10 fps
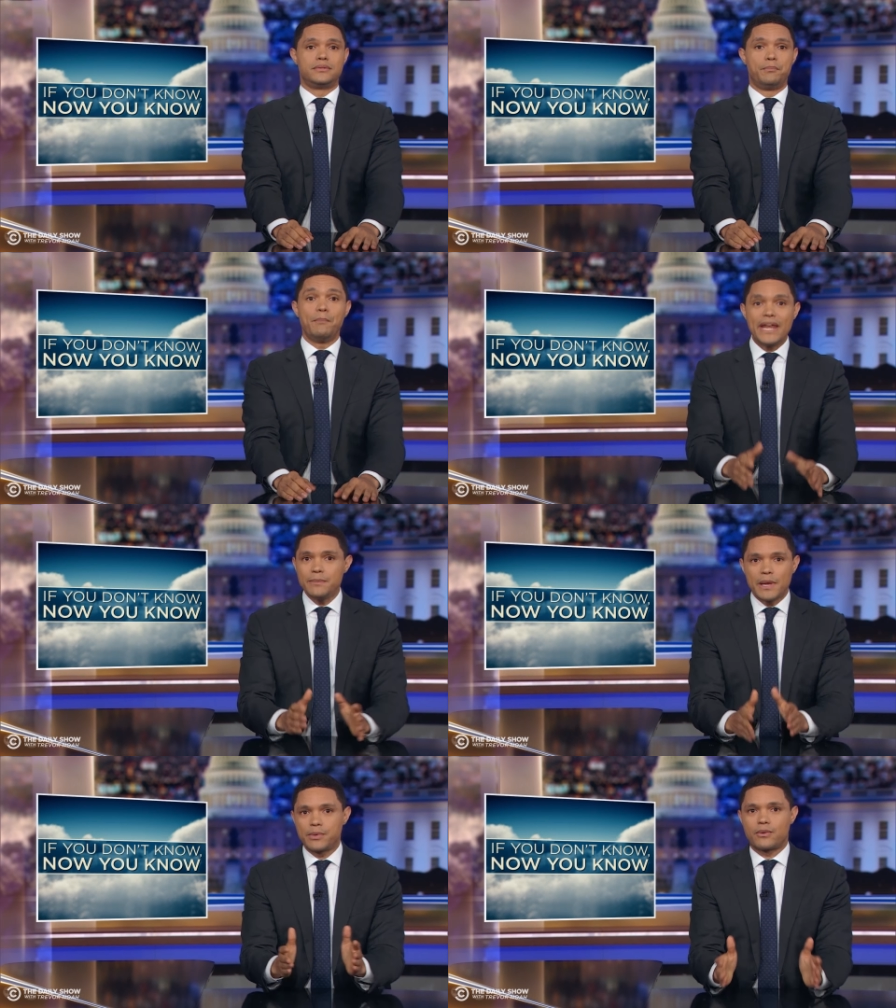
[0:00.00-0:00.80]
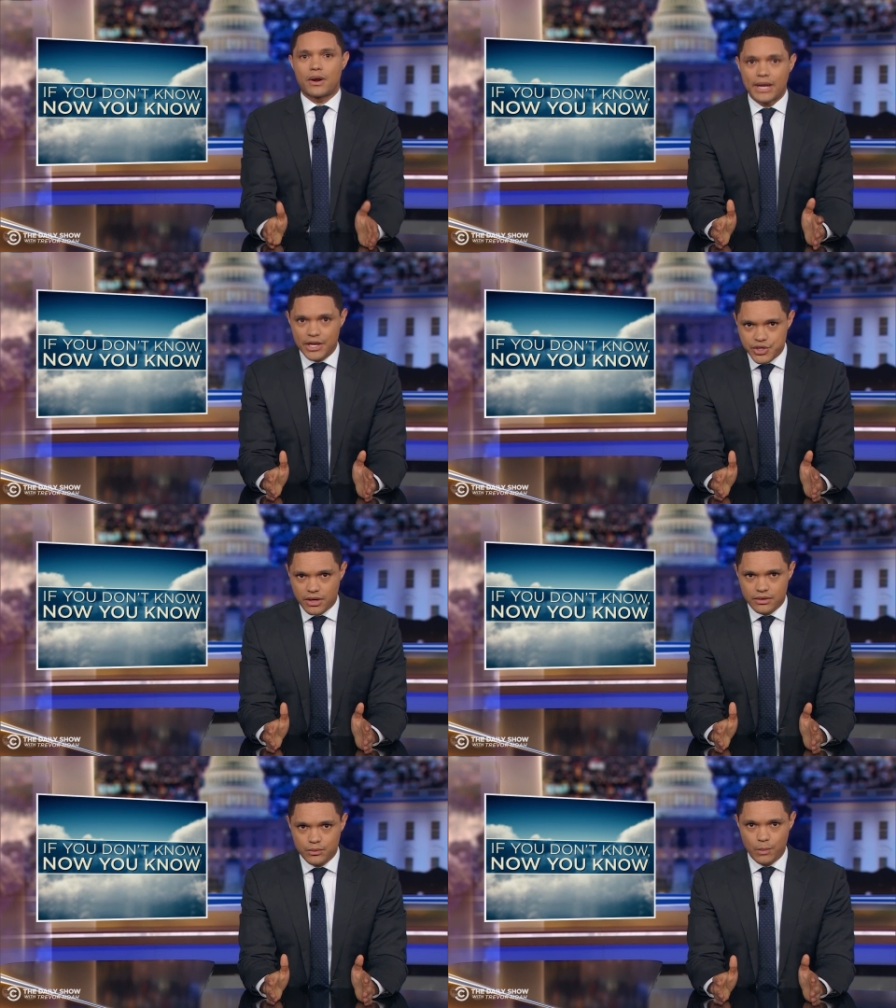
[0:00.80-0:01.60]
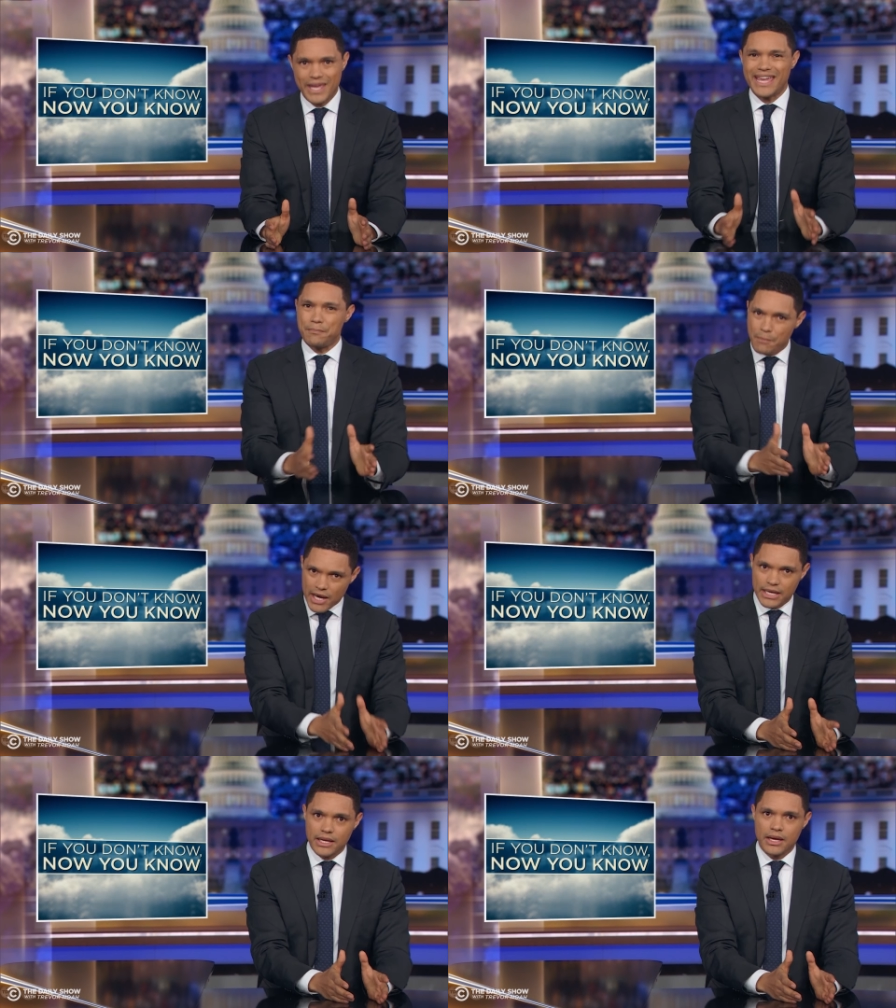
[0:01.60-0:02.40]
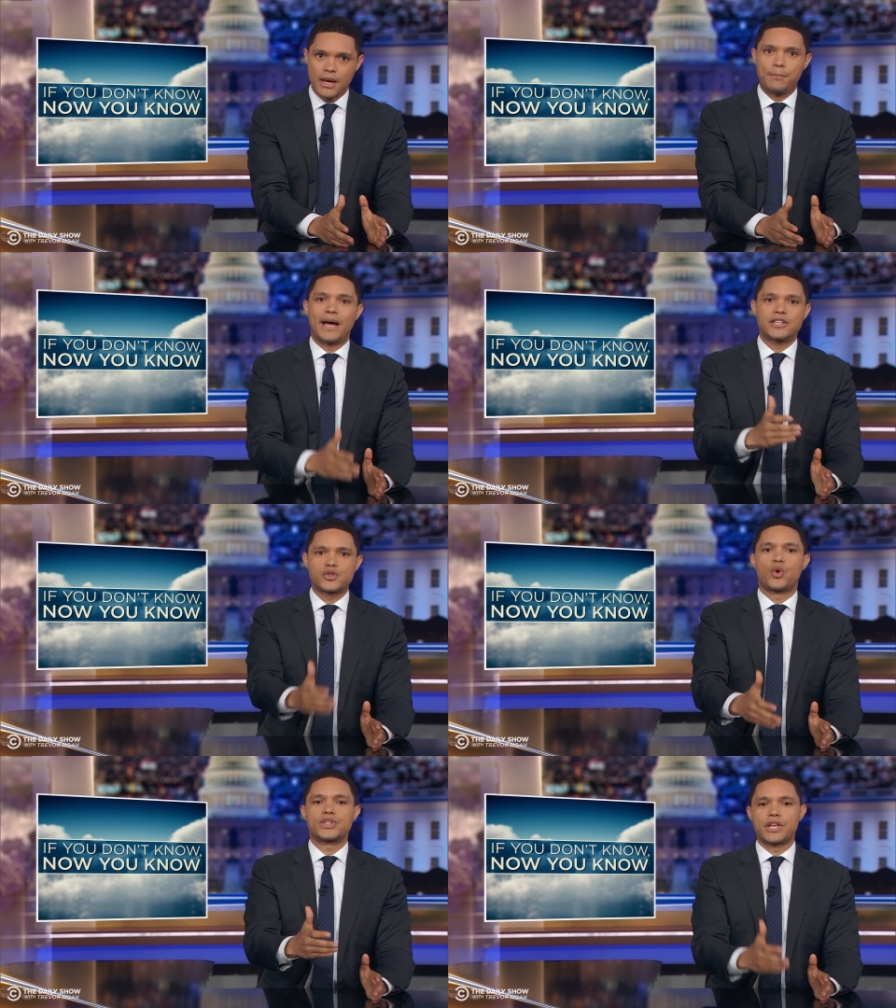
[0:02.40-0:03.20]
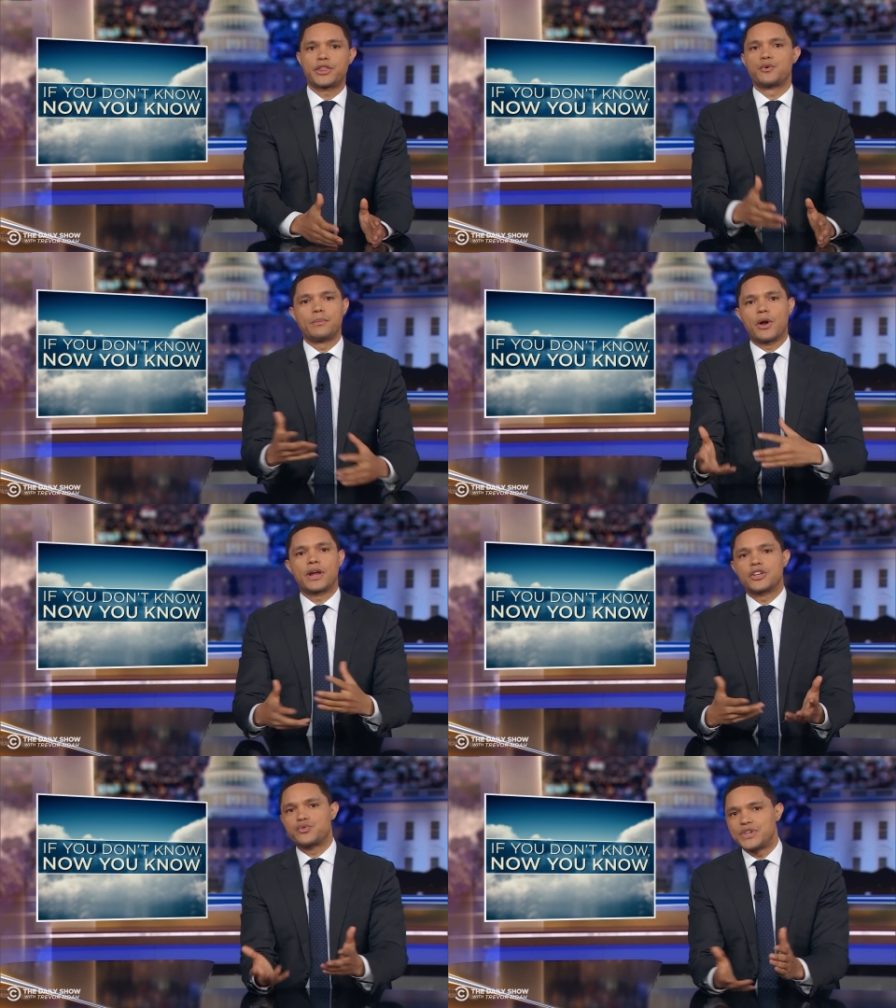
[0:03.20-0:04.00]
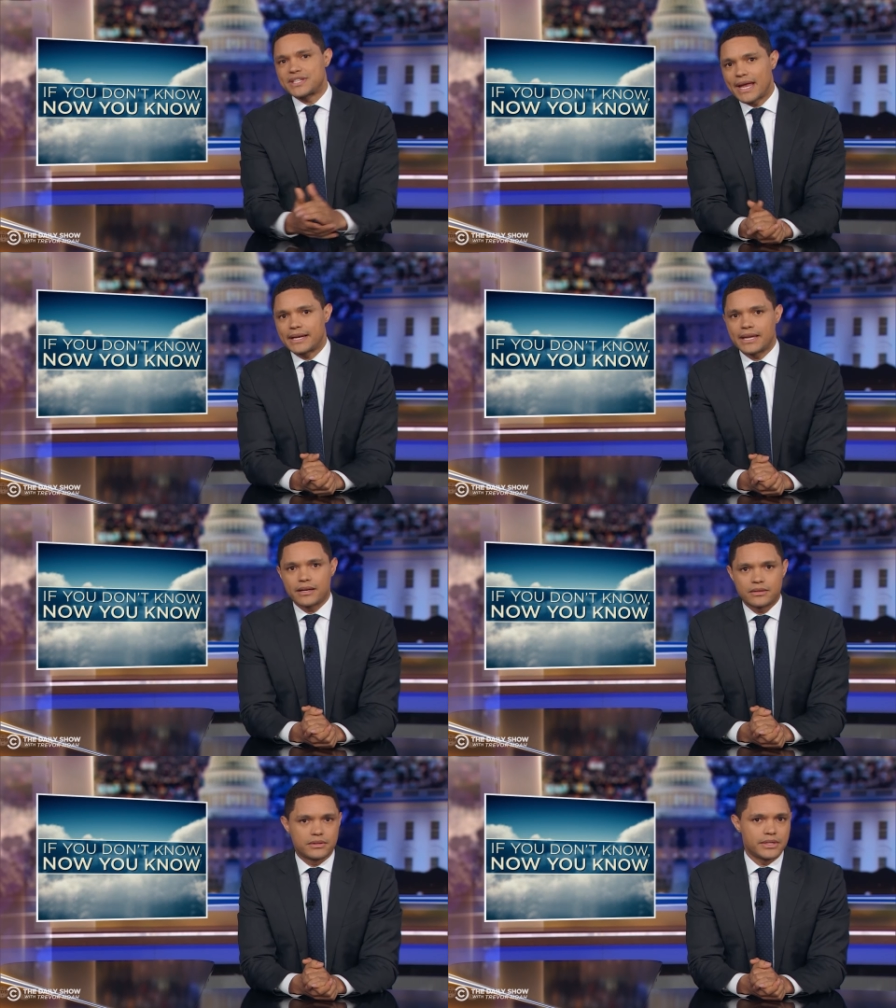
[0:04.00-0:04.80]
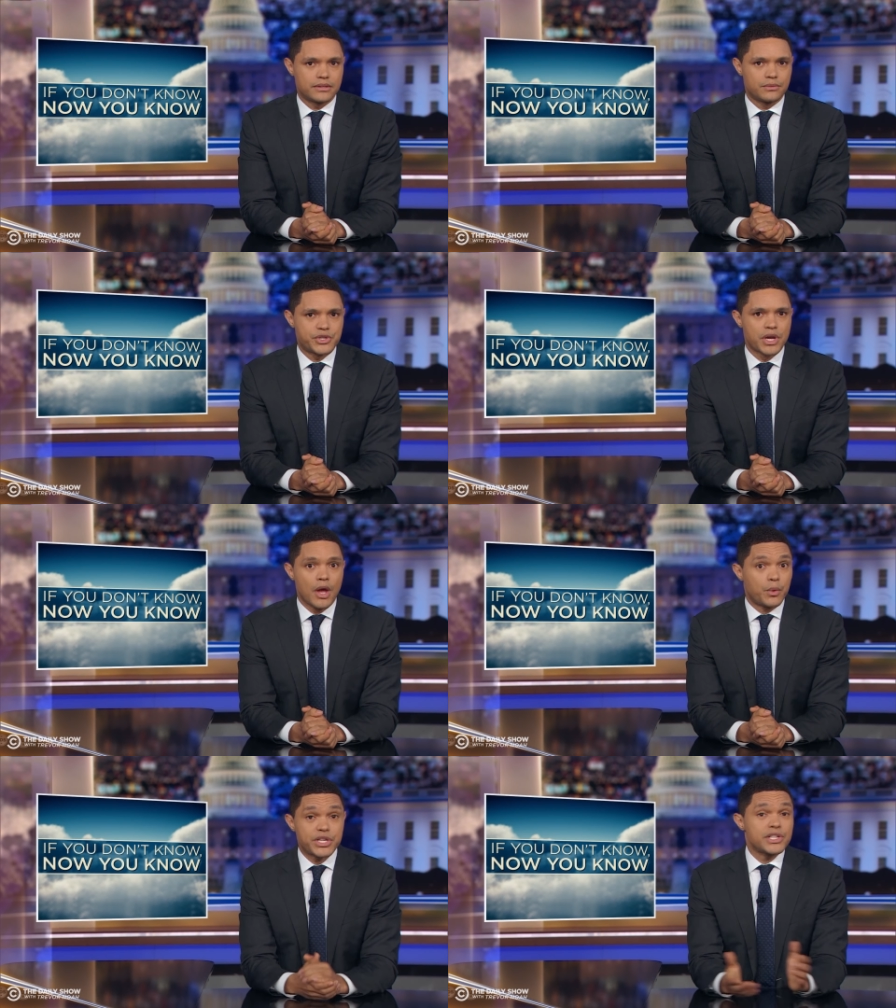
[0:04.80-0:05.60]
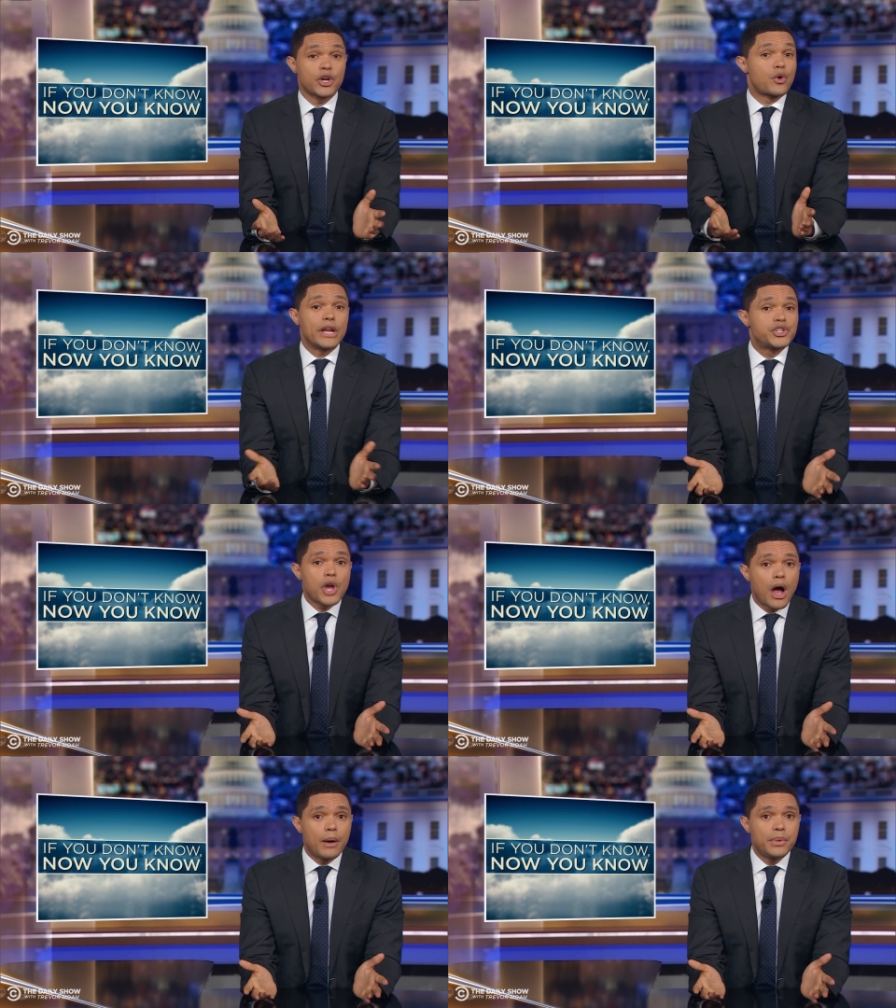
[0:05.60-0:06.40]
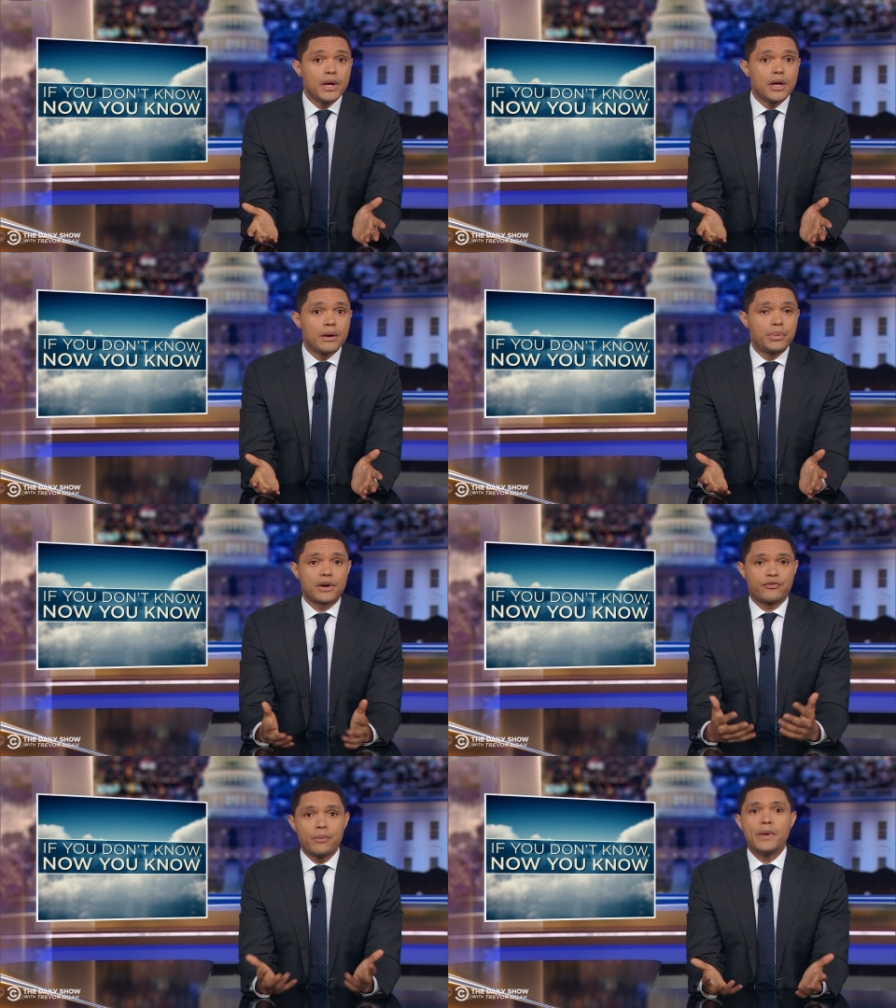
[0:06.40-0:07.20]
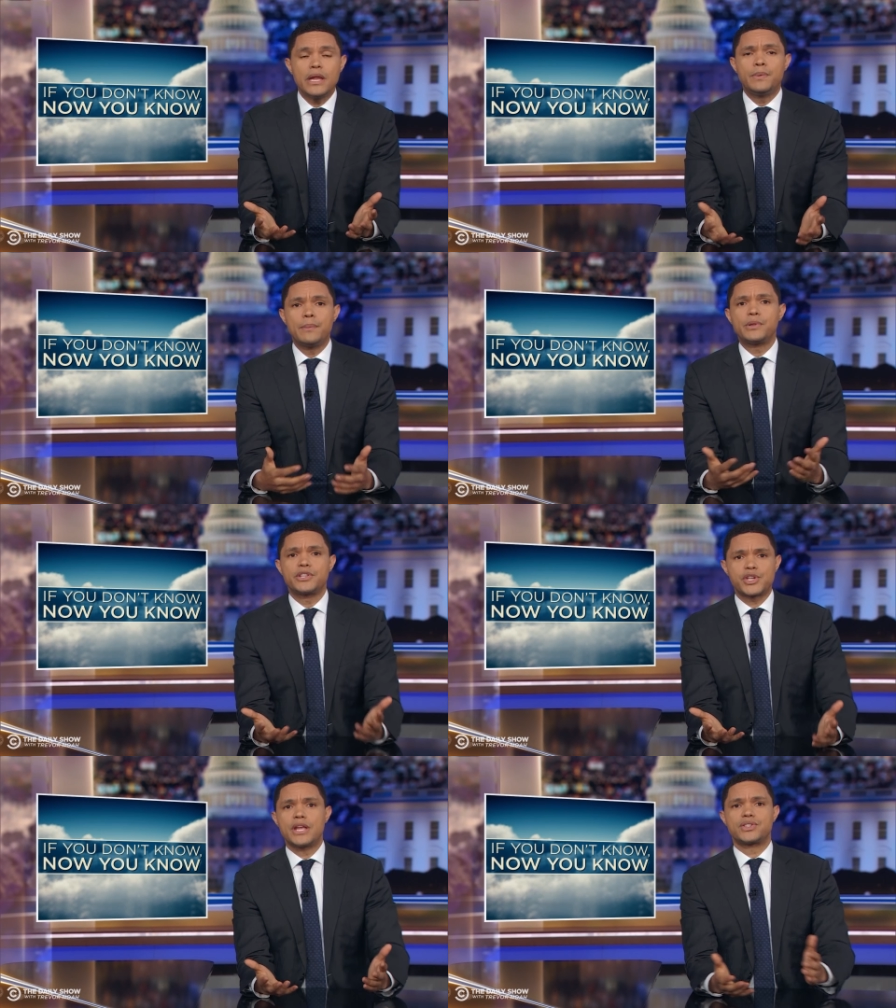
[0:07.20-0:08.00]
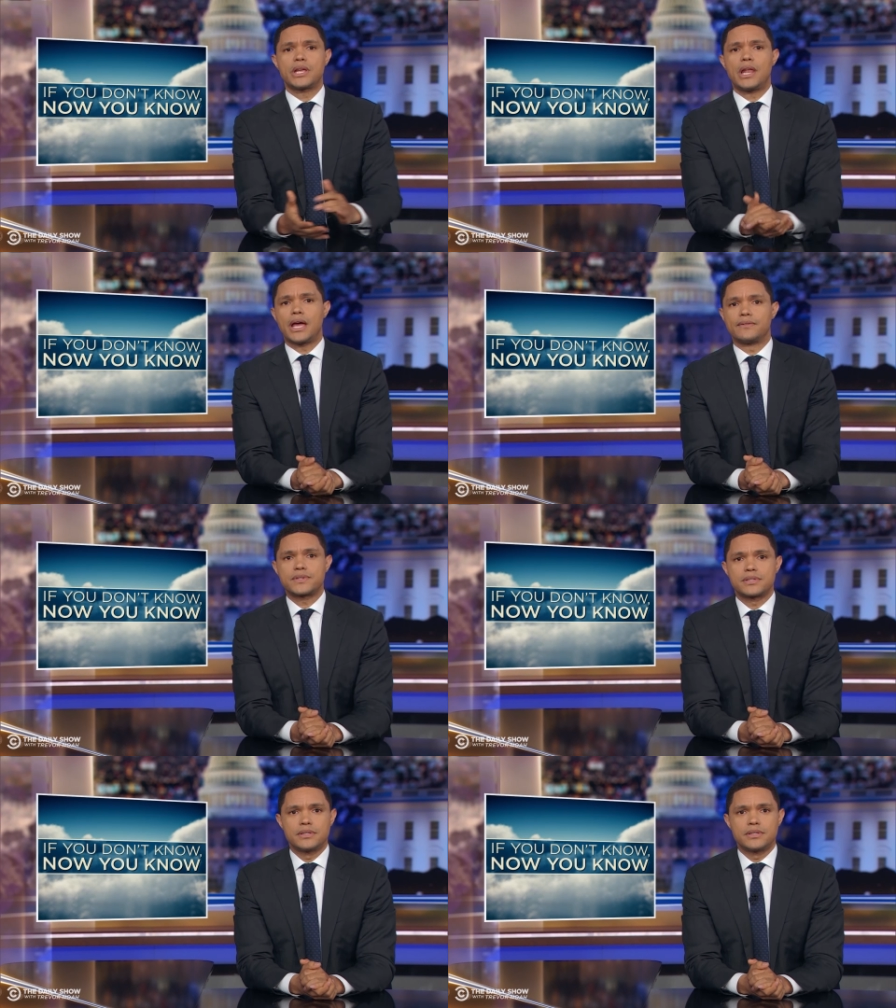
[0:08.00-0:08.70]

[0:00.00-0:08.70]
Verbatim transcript: Many people around Asia were making money by sorting through America's recycling, right? Which, which isn't a great job, but for many people it changed their lives.